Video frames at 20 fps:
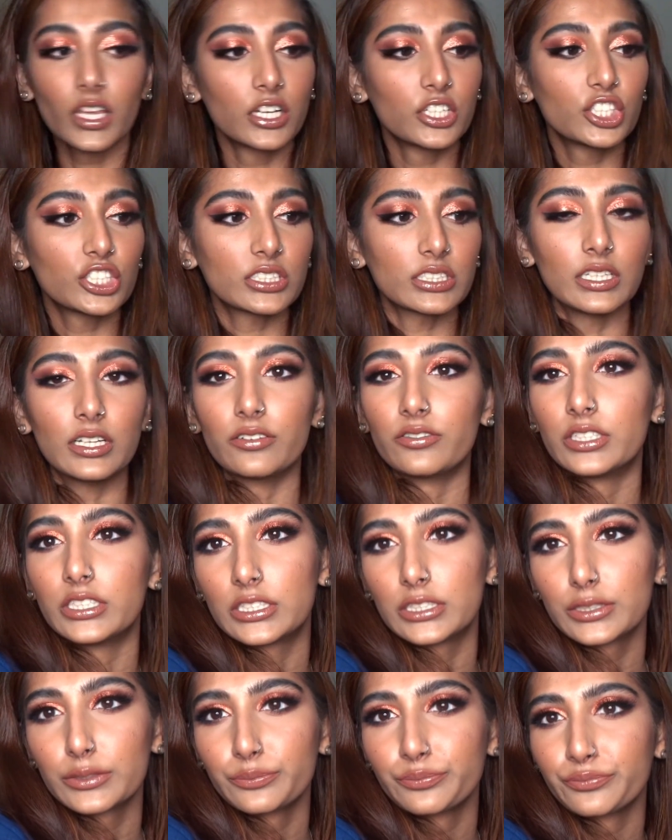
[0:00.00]
Just love it.
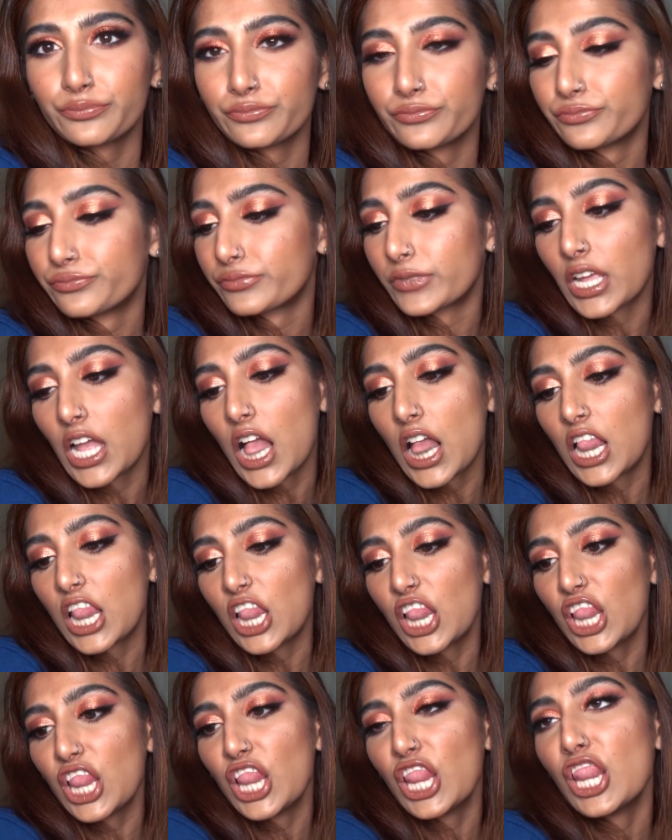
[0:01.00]

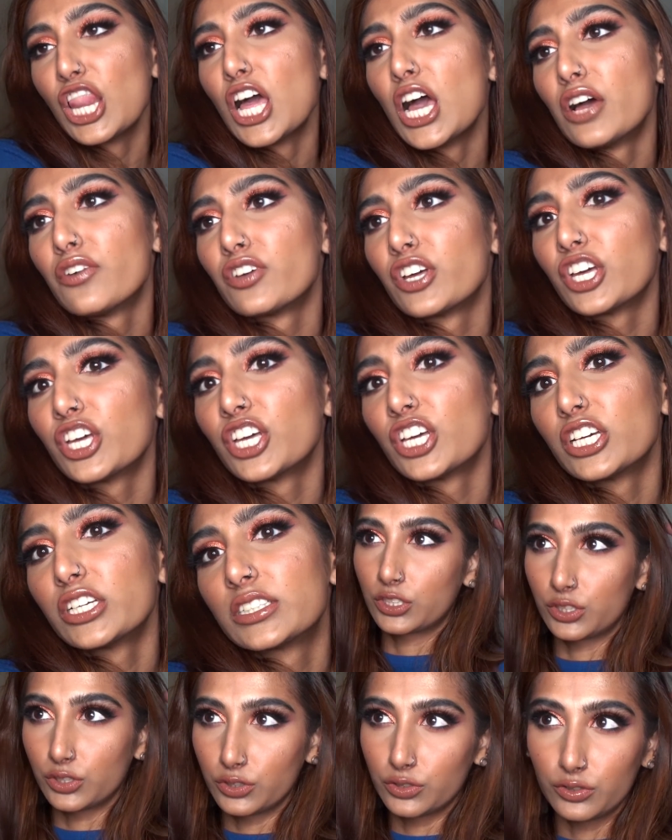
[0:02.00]
Love it.
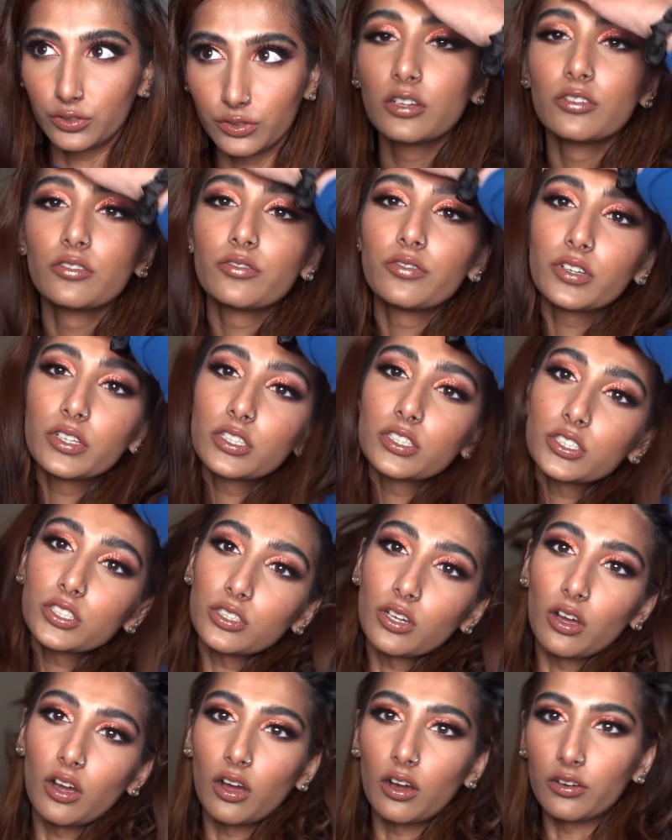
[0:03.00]
To finish
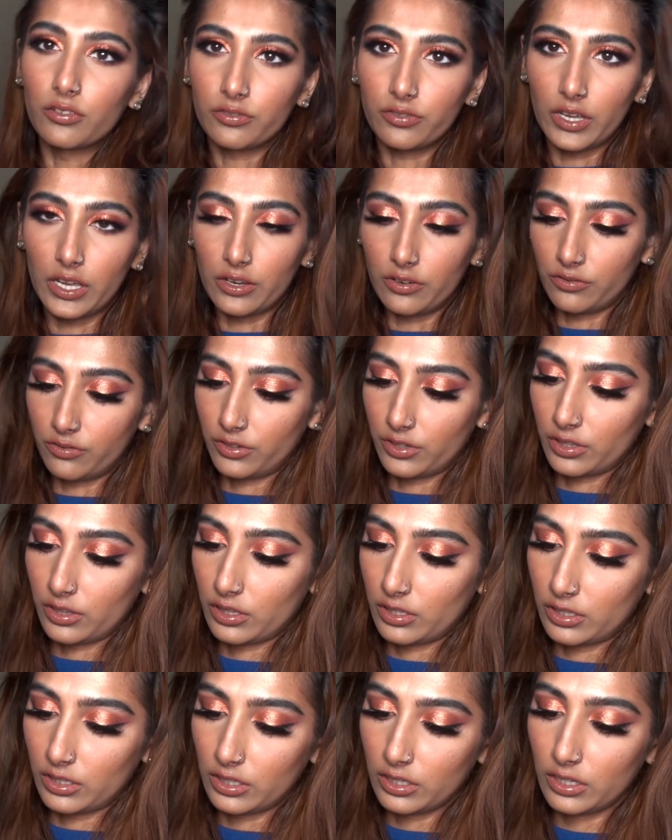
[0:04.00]
off
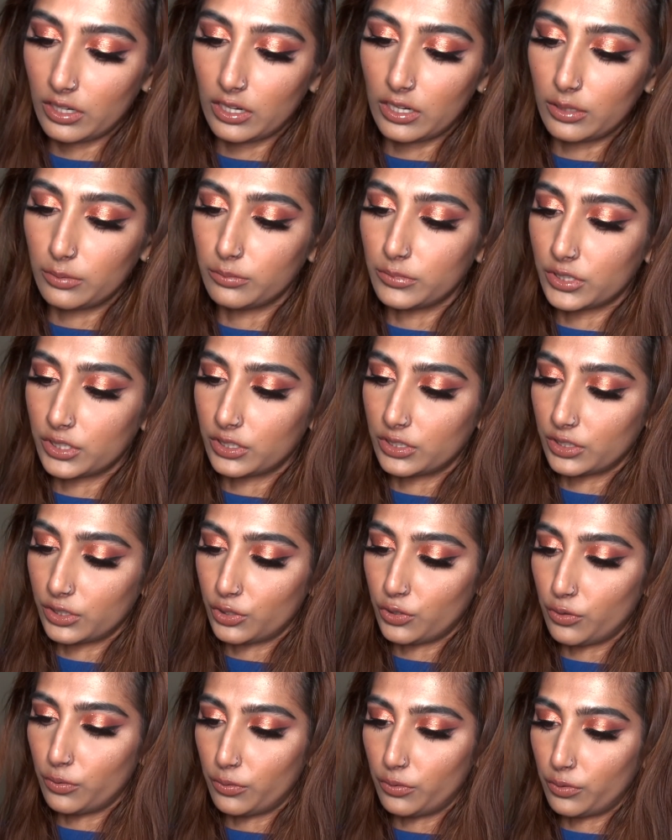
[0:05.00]
everything, I'm gonna
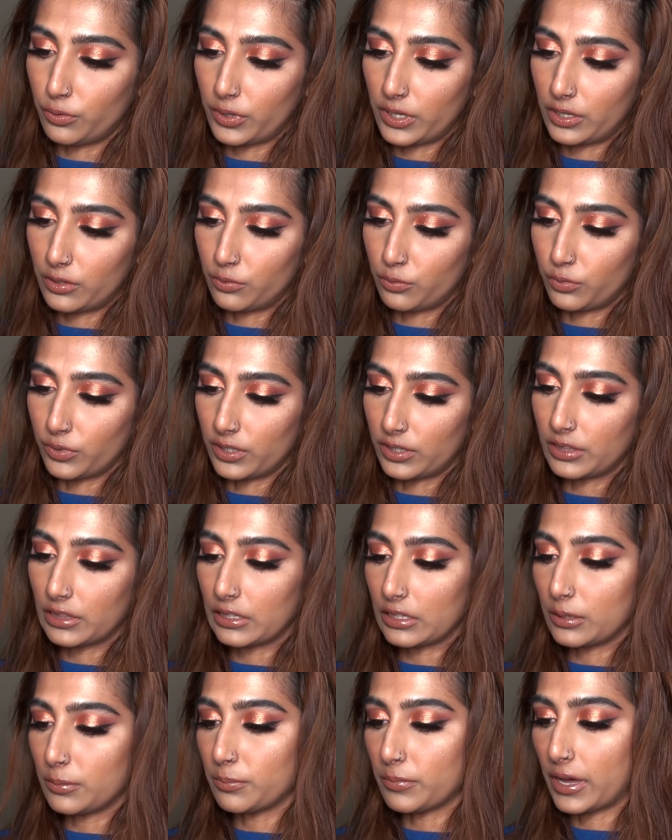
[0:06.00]
go in with
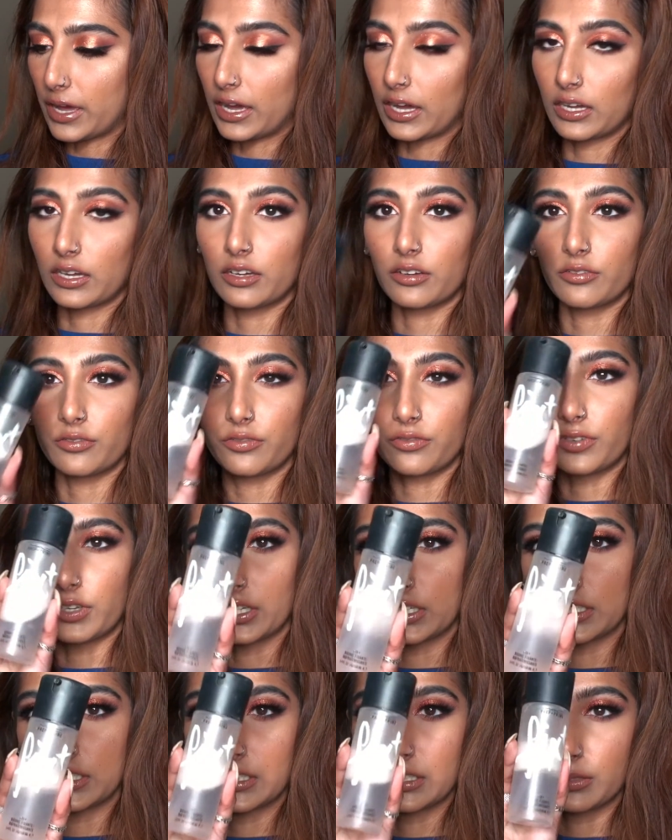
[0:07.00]
the MAC
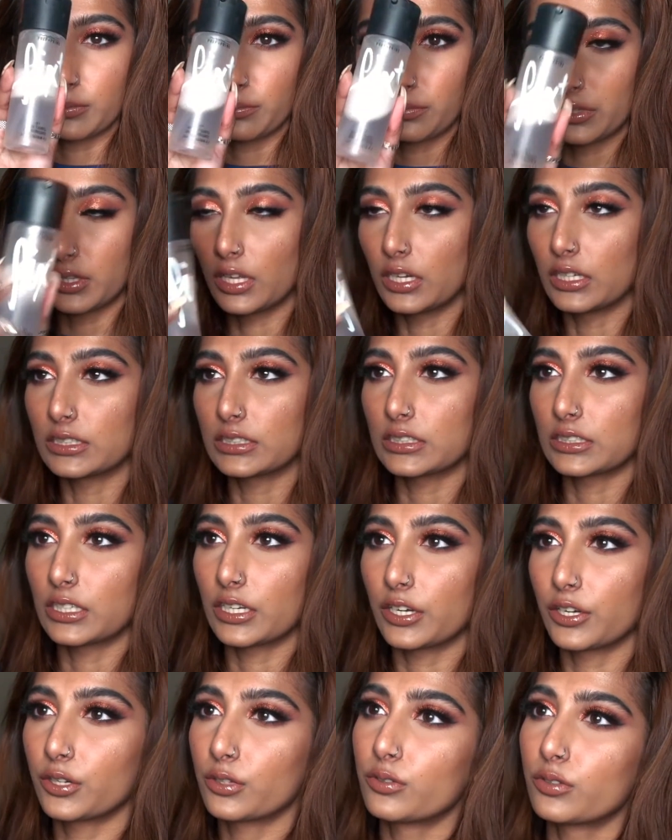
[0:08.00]
Fix Plus
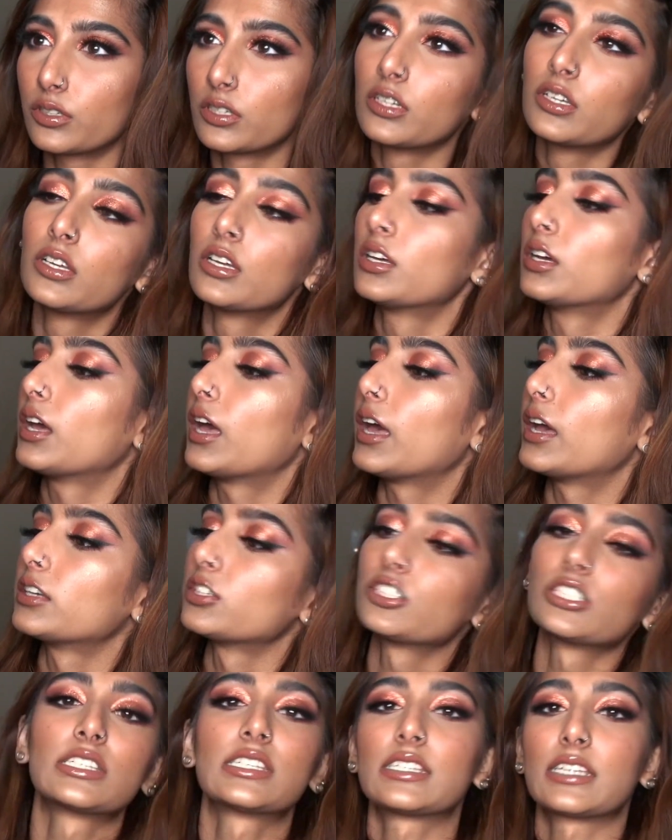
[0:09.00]
now and
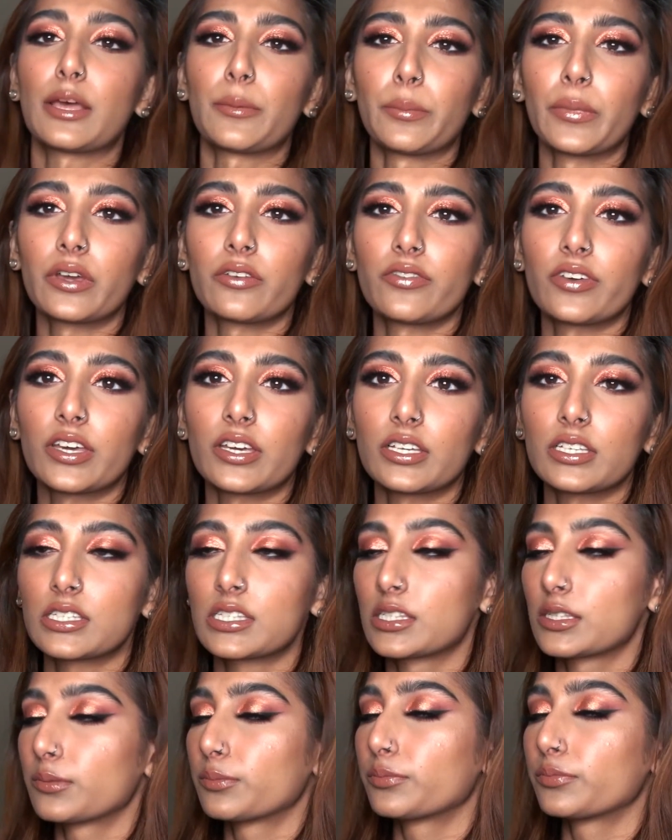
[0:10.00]
just set my
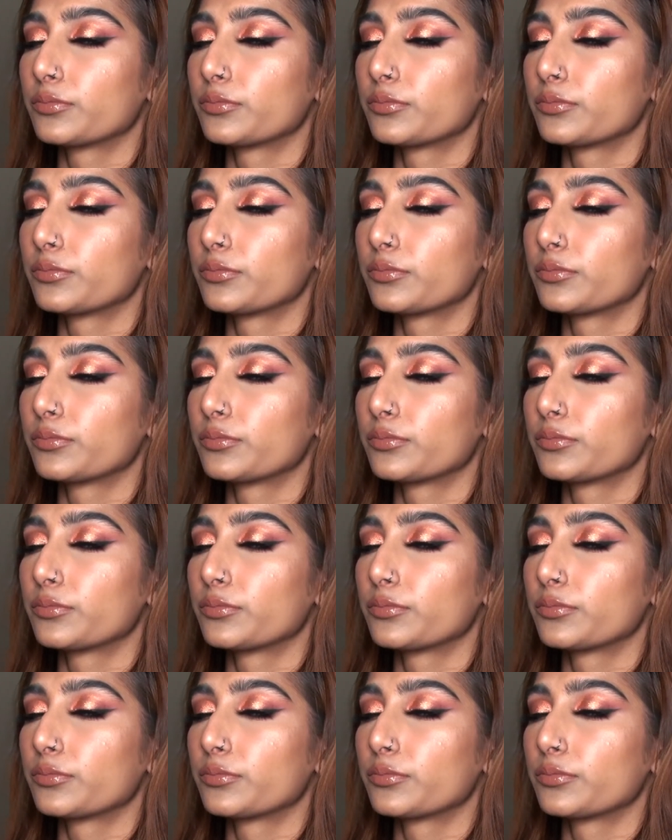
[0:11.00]
face.